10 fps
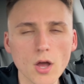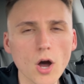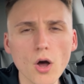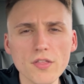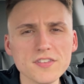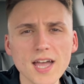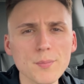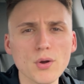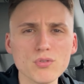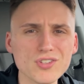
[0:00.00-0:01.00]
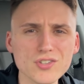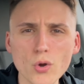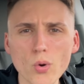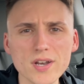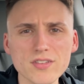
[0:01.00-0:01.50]
All the time I would just
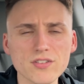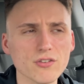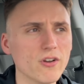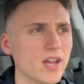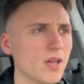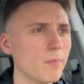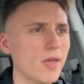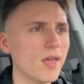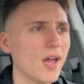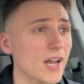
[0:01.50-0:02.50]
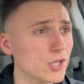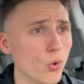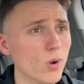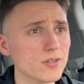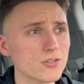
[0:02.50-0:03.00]
go on Instagram. I'd
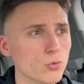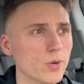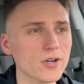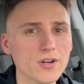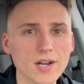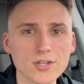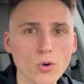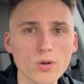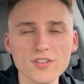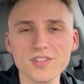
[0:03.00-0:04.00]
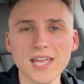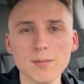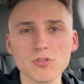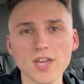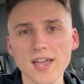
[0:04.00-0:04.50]
go on Twitter. I'd go on
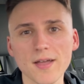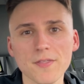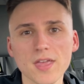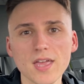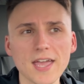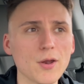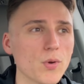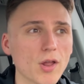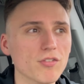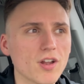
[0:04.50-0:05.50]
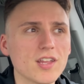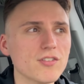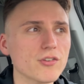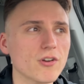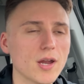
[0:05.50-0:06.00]
Snapchat. And when I was on
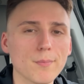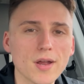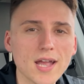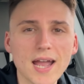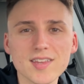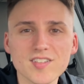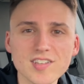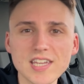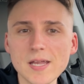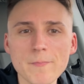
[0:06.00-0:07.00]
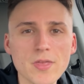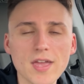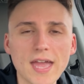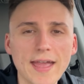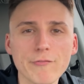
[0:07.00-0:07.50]
Instagram, I'd see
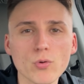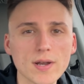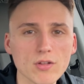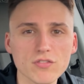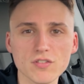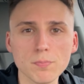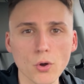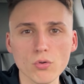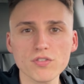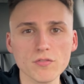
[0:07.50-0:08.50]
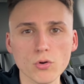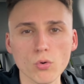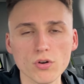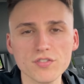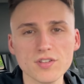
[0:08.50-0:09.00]
everyone else's posts, of
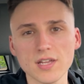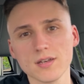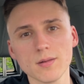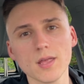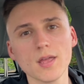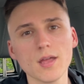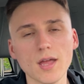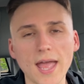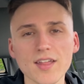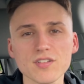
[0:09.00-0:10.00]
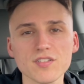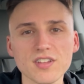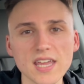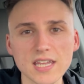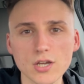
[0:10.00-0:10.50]
course. And as the
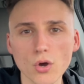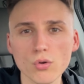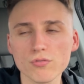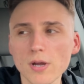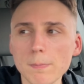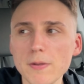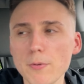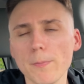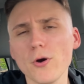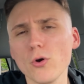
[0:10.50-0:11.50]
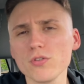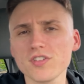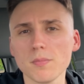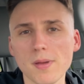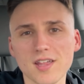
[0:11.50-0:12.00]
saying goes, people post
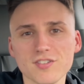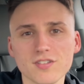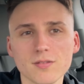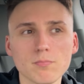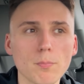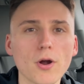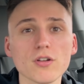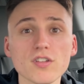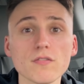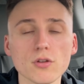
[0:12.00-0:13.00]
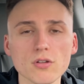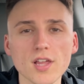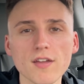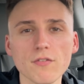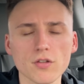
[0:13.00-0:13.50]
the best parts of their
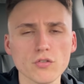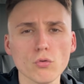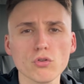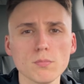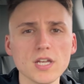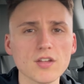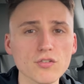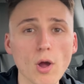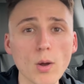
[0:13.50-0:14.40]
life on social media. So I